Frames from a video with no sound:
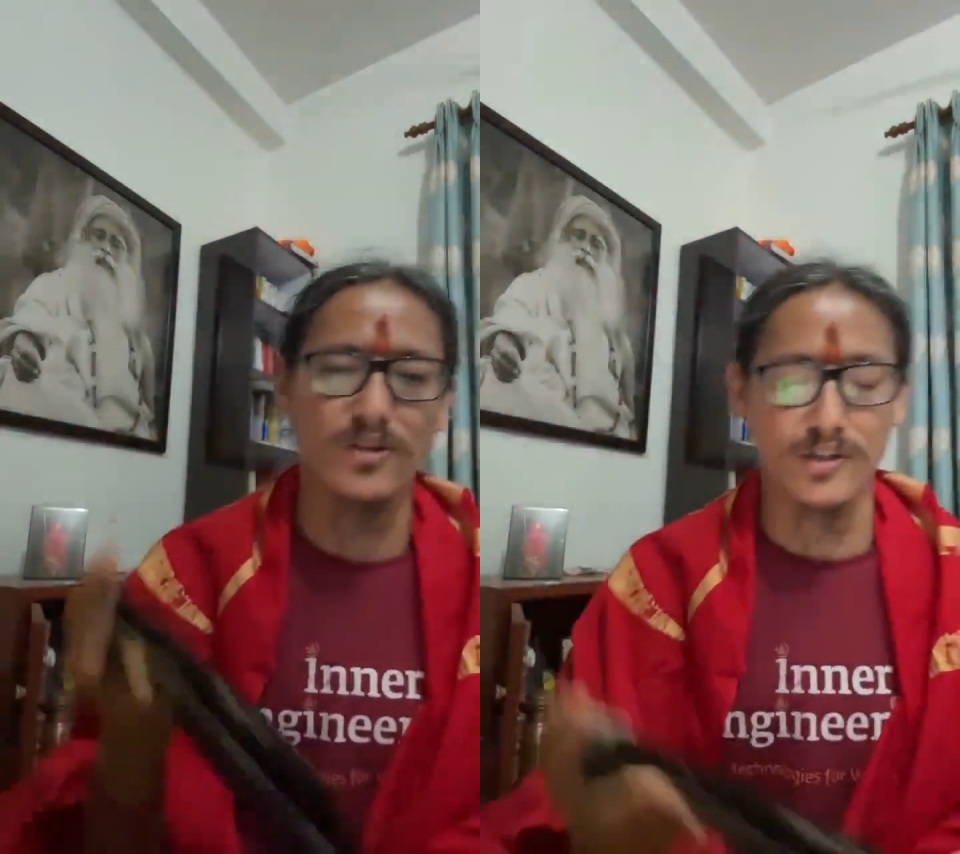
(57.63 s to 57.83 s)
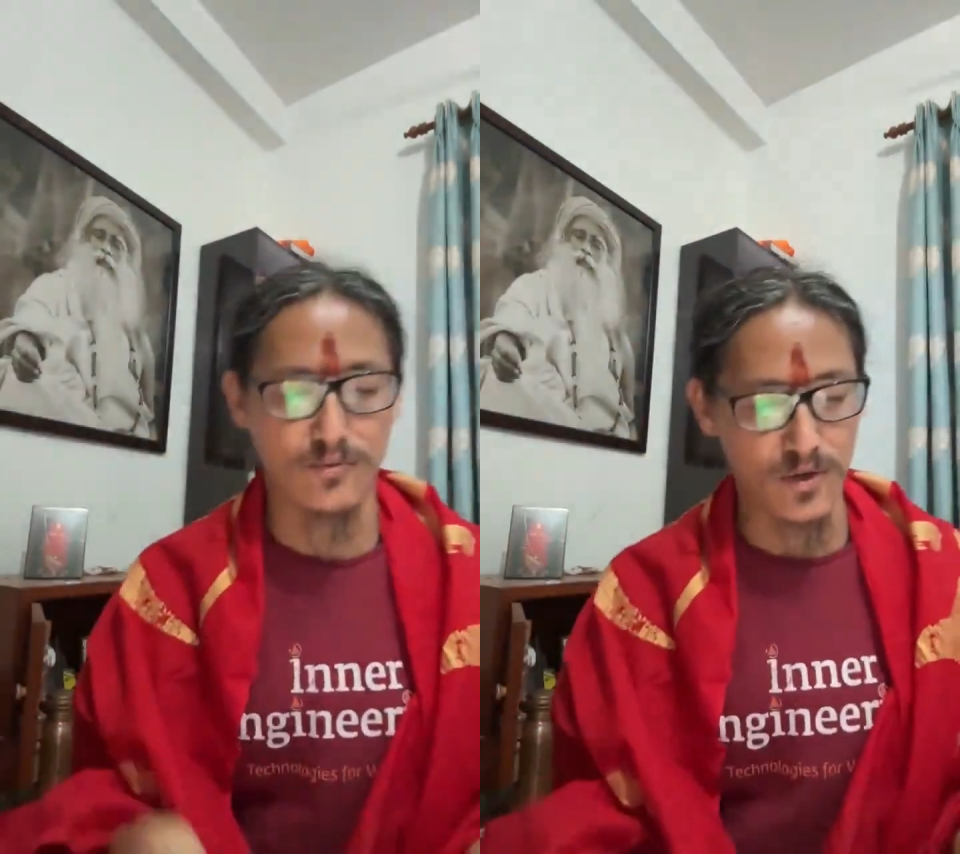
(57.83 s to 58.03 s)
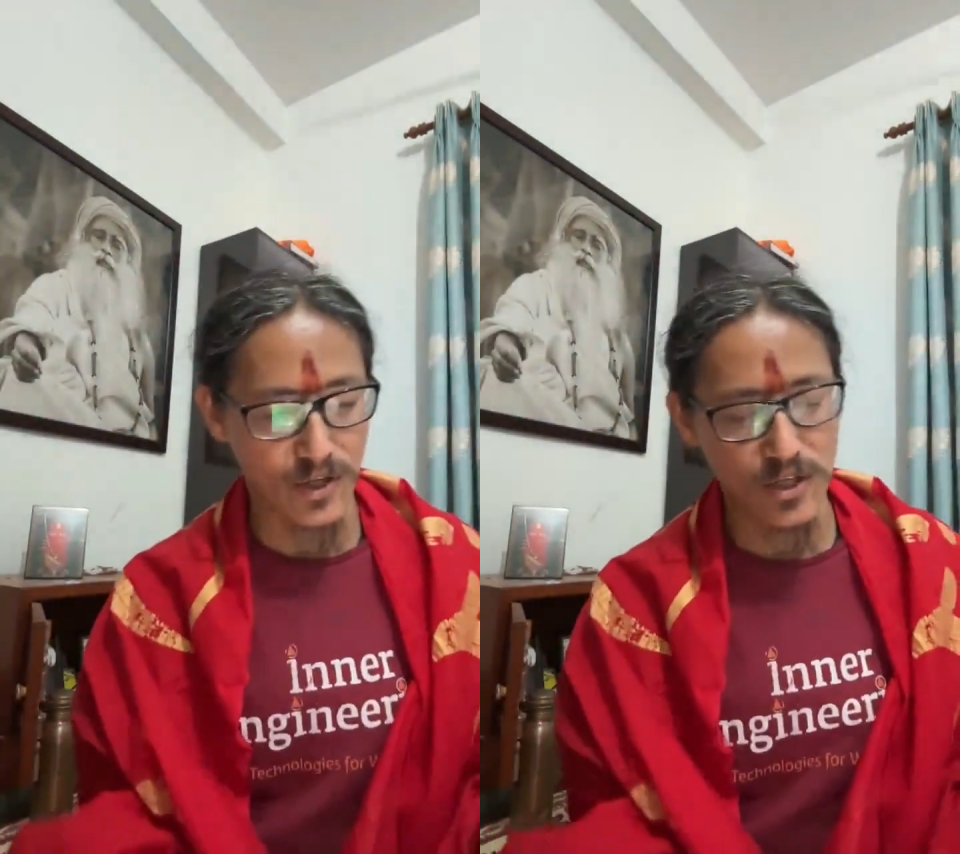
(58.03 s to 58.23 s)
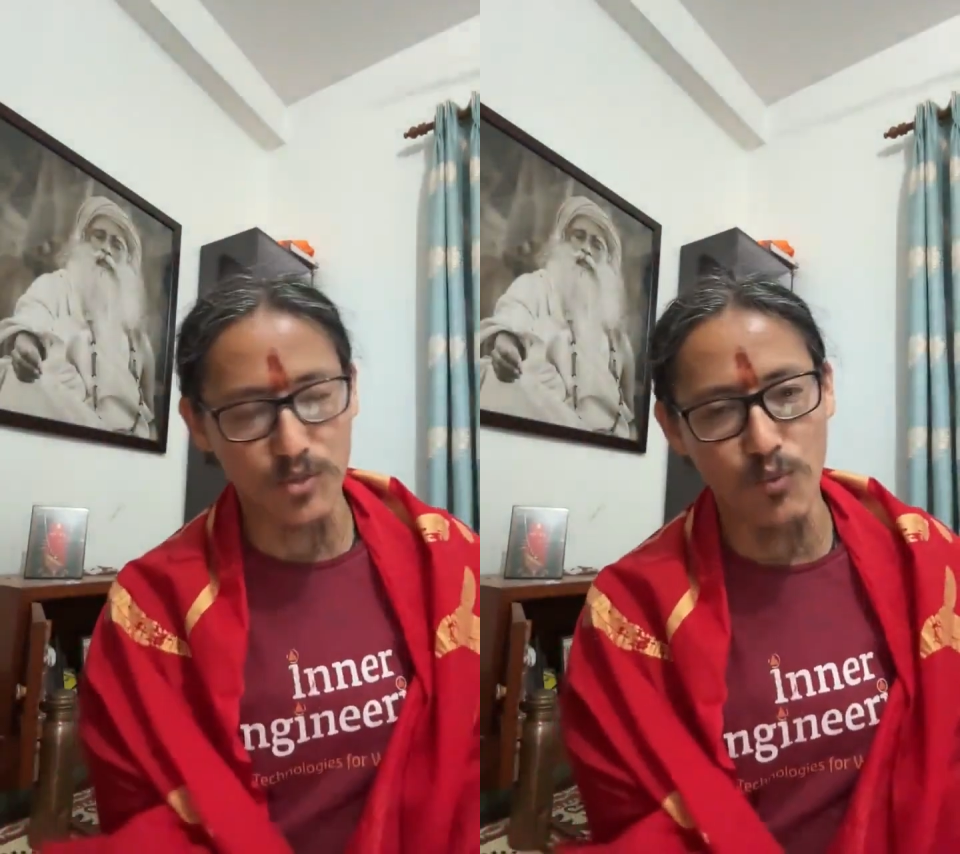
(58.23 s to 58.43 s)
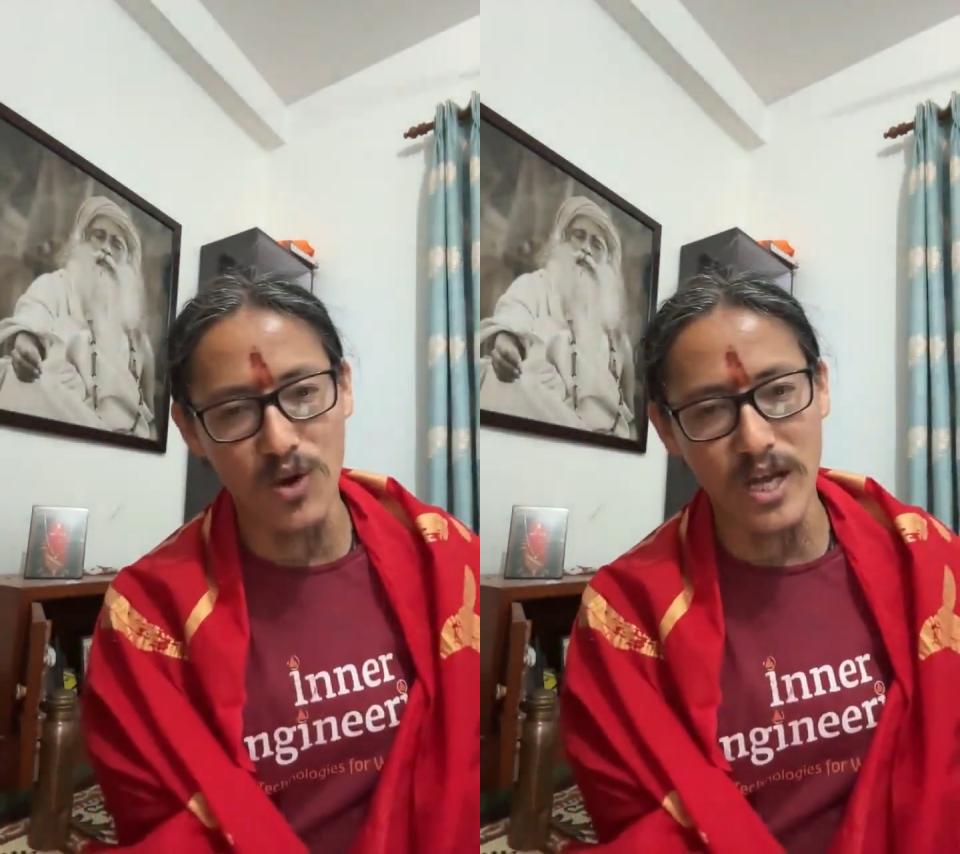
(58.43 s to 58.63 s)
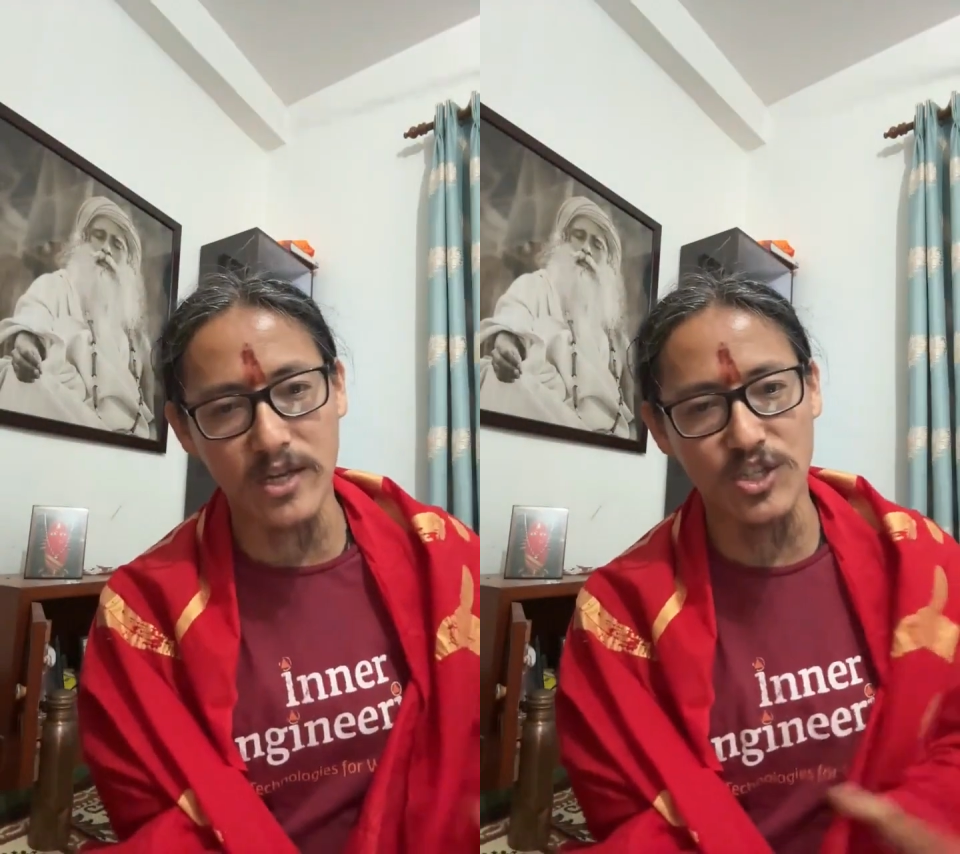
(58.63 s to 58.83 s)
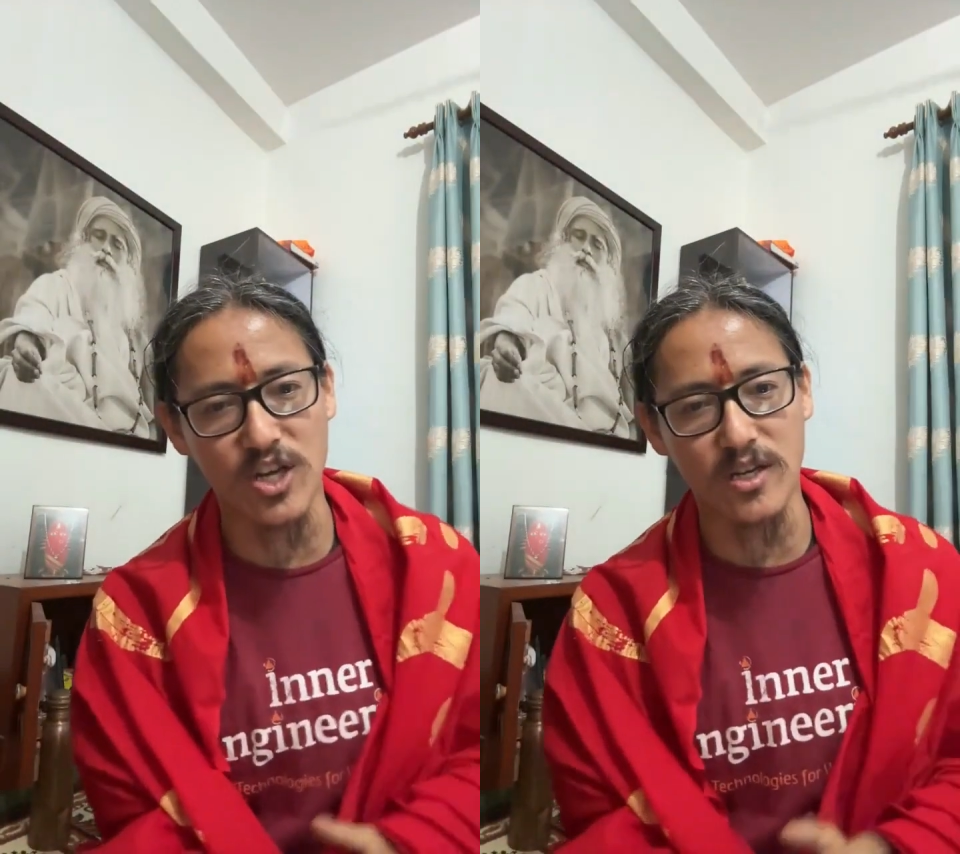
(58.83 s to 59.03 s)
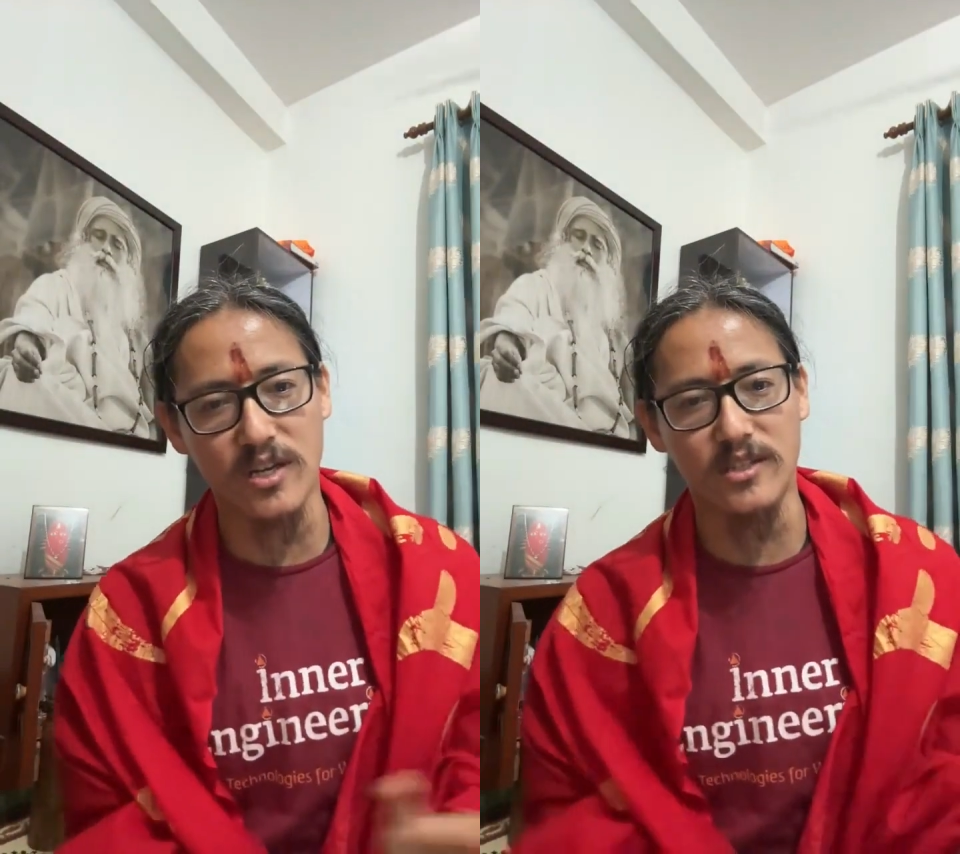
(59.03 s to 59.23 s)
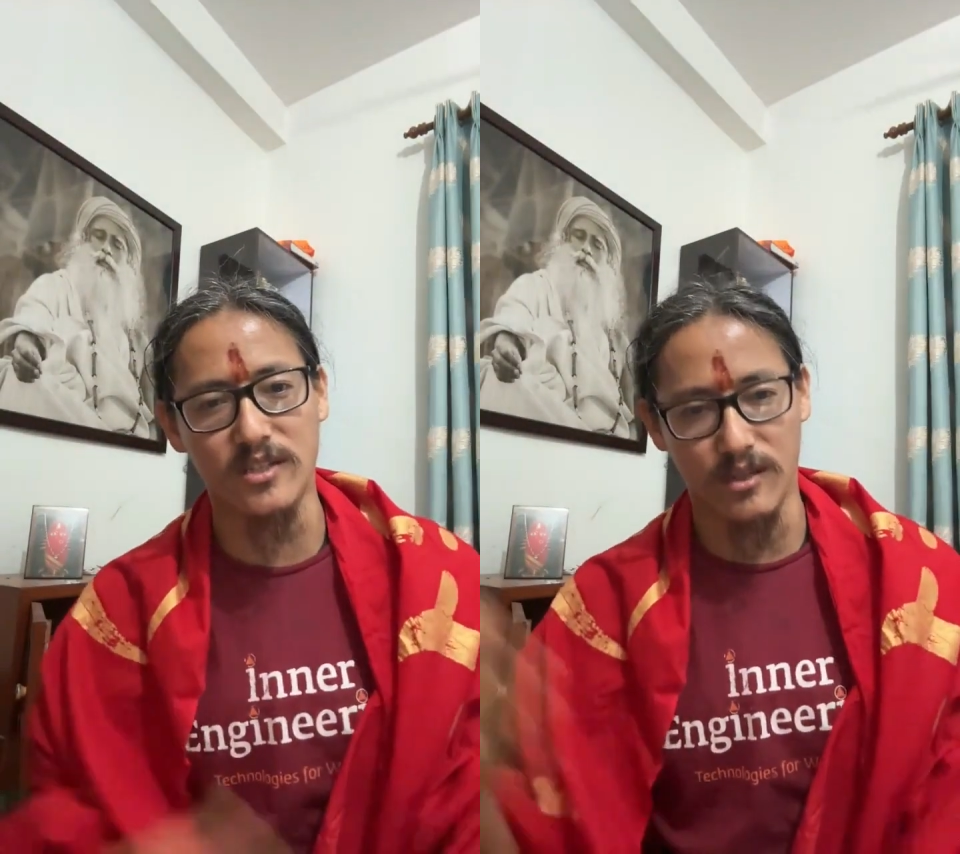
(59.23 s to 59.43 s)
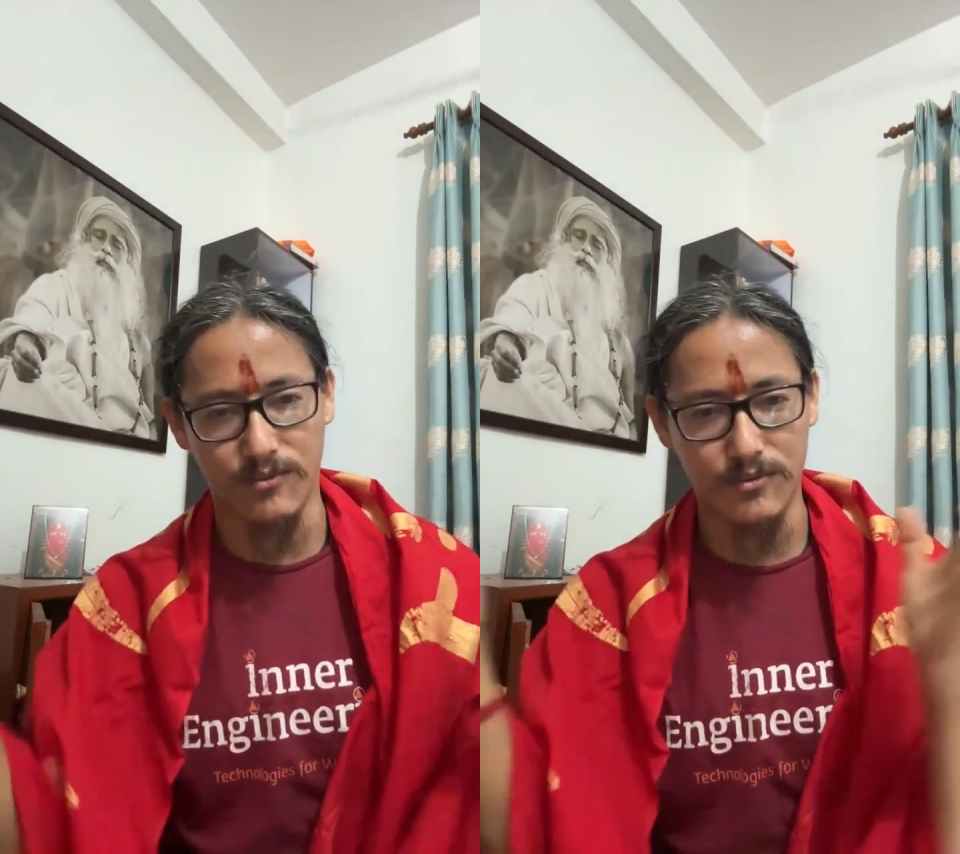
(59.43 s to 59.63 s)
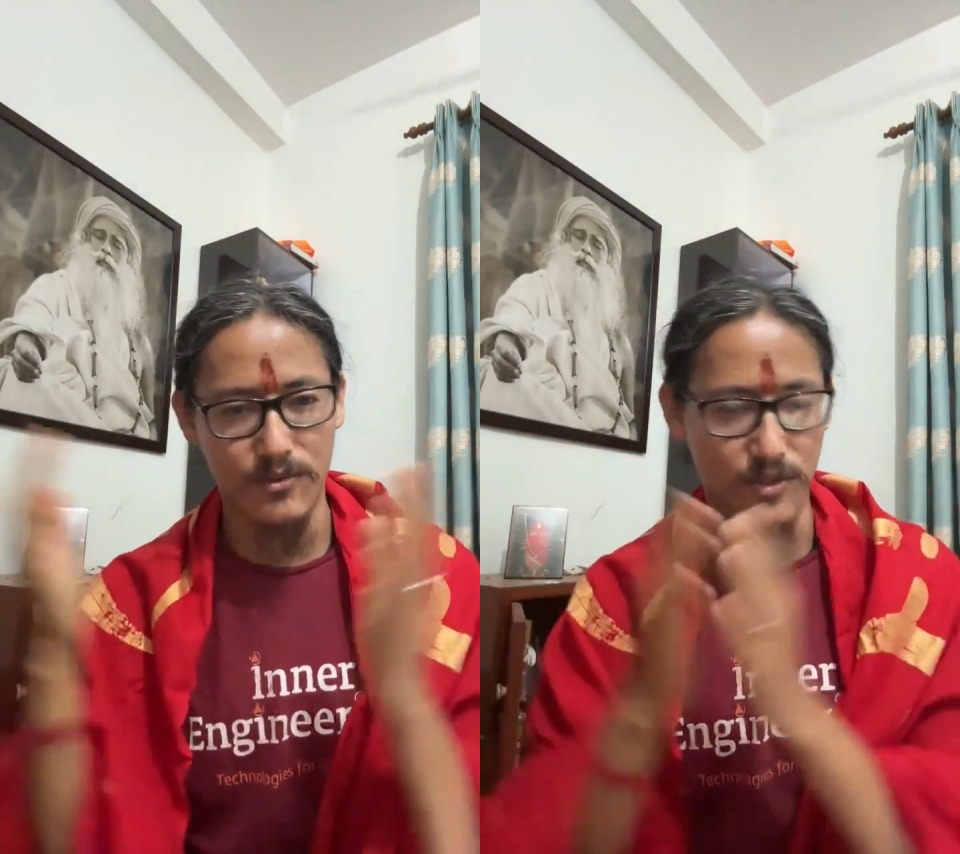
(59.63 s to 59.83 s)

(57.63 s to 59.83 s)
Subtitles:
we are talking about, it's more like a chakra itself.